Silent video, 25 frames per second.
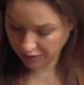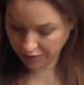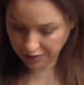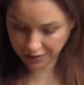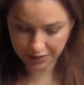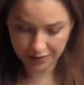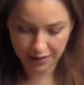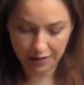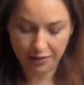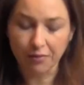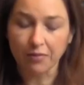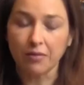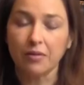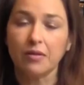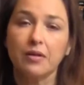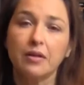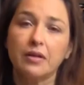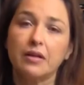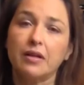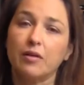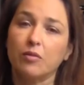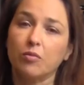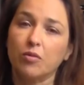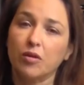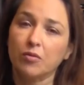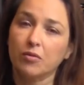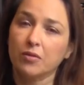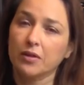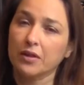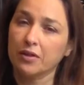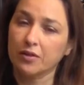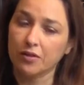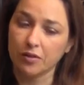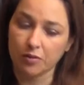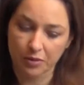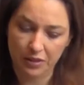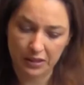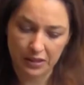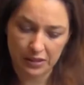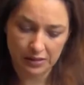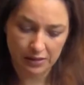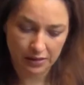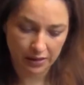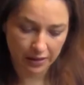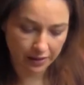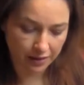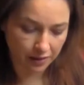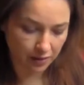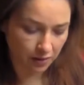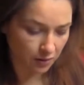cooked down. Now what we're gonna do with
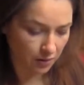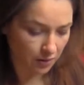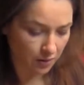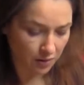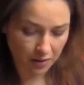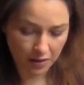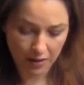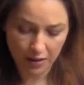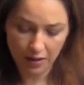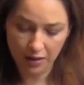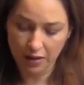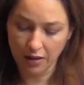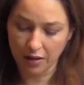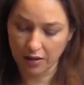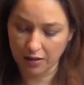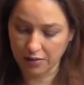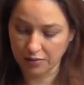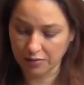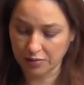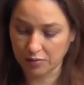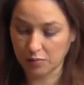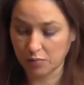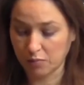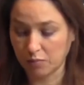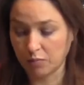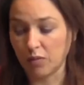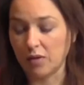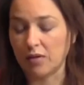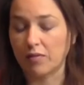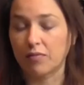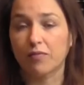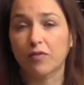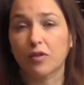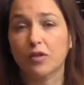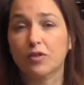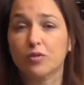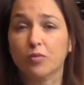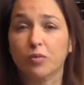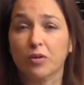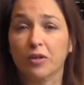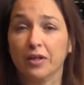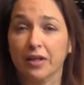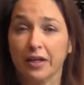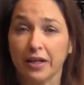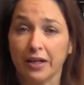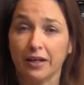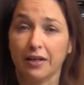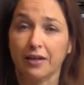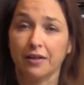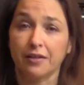this layer is, well, first we're
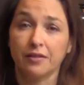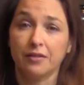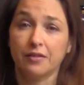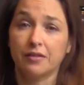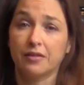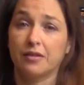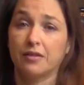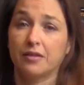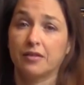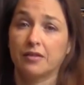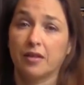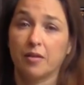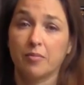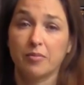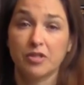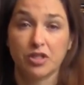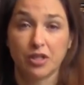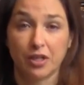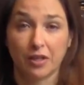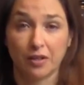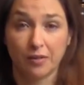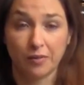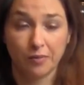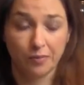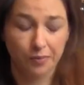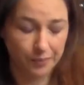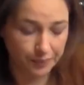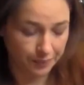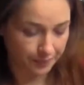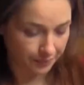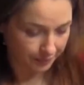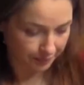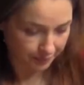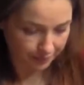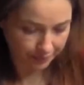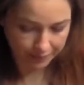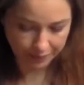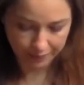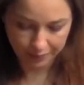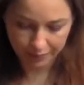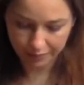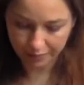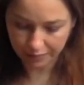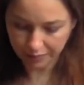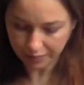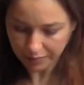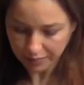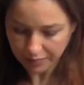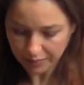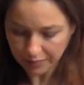gonna add the limoncello.
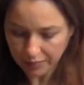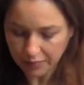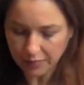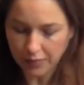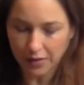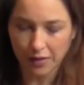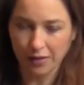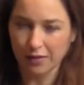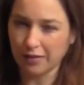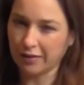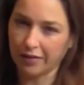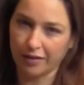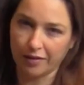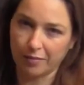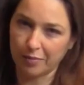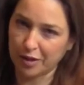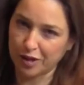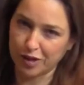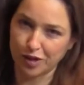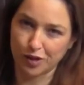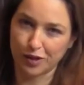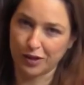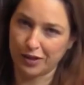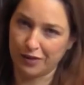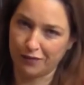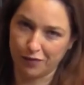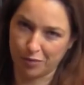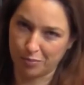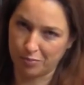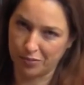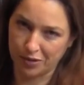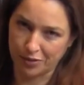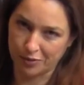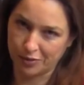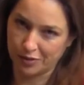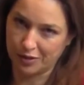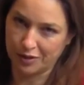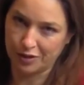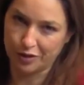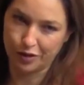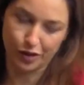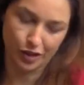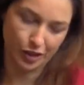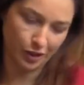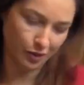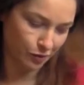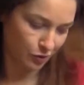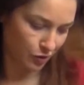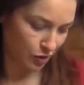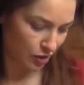You've gotta make sure you have your booze in your
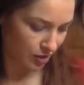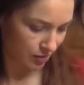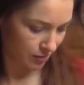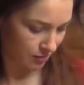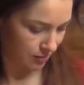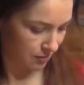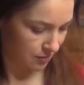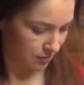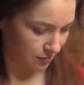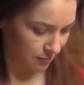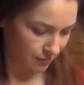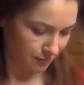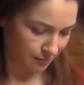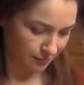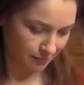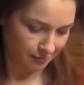Jello shots.